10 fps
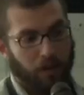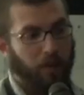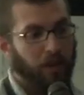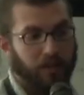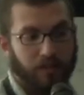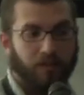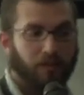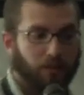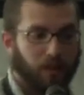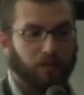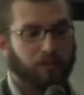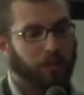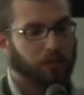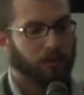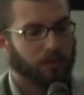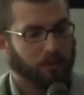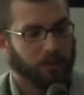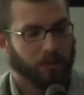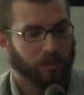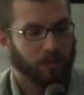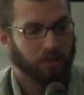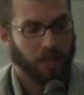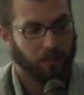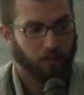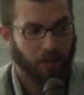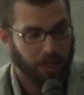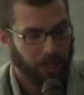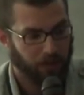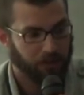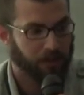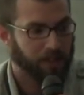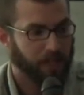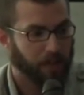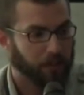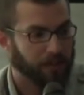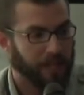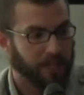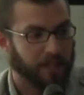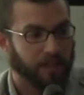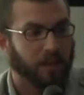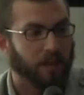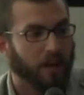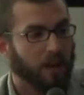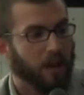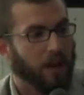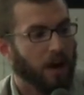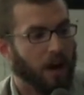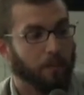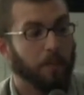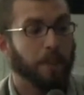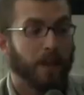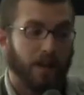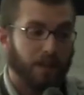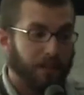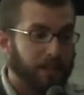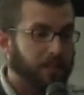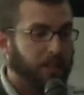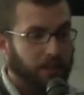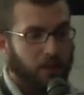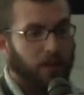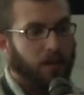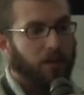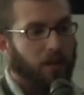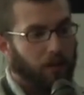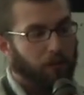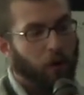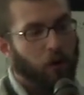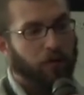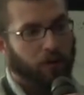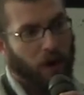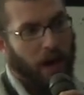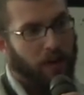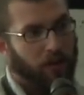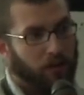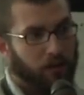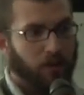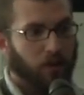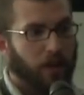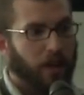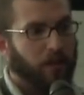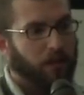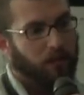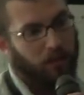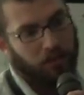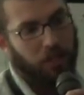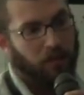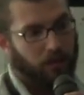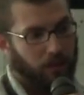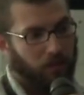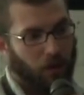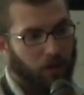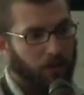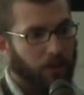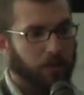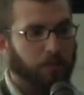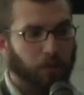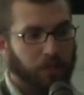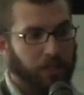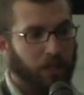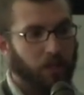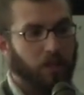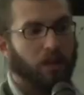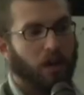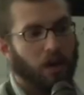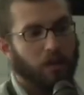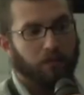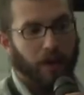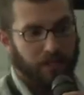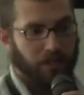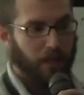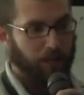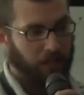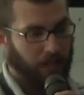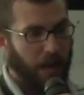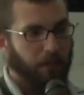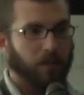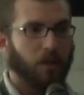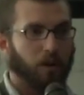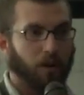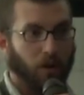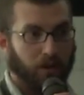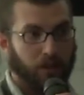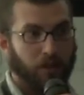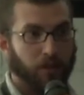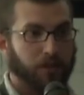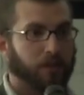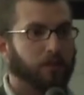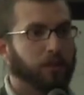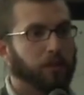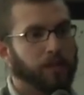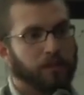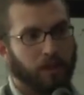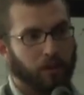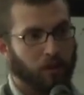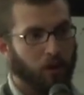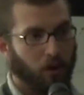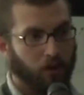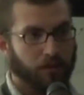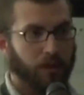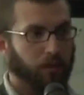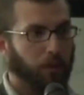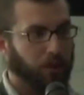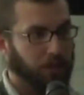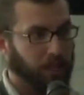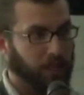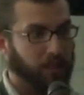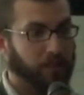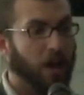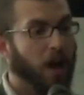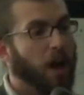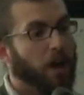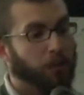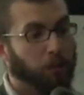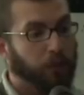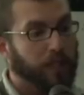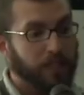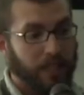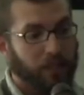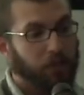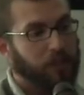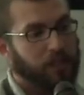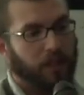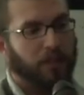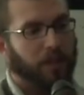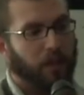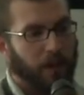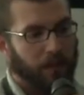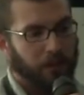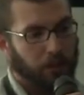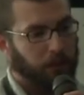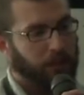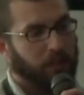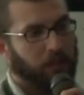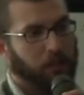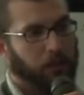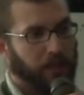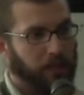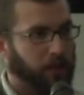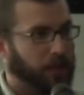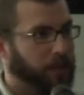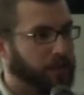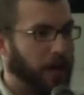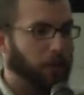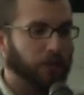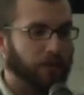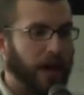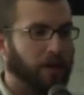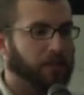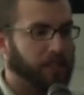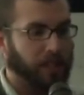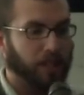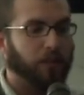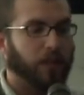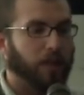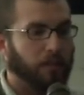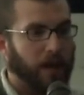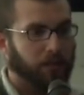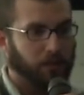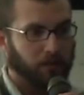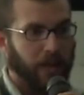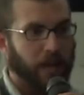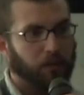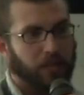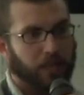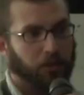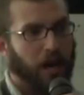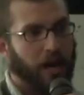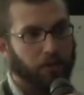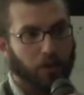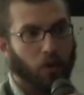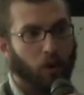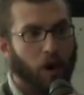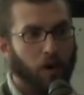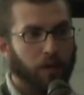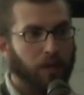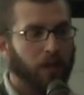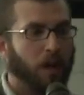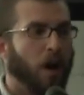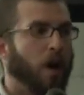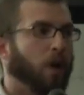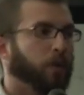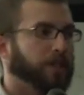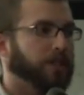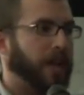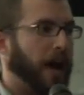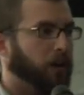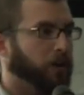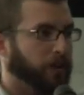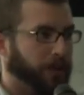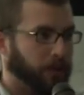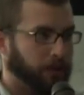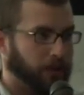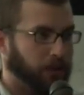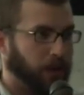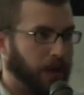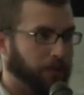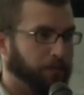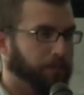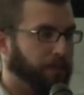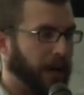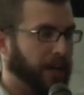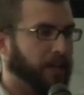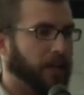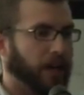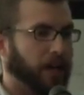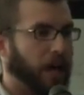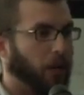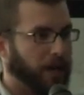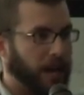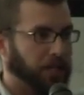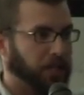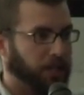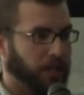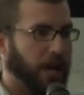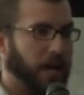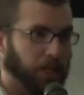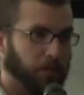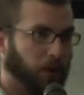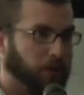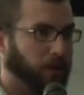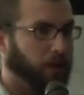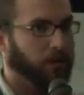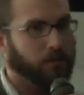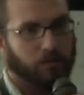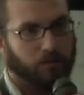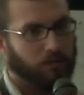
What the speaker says: abundance, so this was just the general ratios in the sample tested. This is a folk varietal located, generally grown in Brazil, of Banisteriopsis caapi called Ourinhos, which means little gold in Portuguese. The really interesting thing about this particular specimen is that we found significant amounts of keto-tetrahydronorharmine, which is an alkaloid that was described by Kawanashi and Hashimoto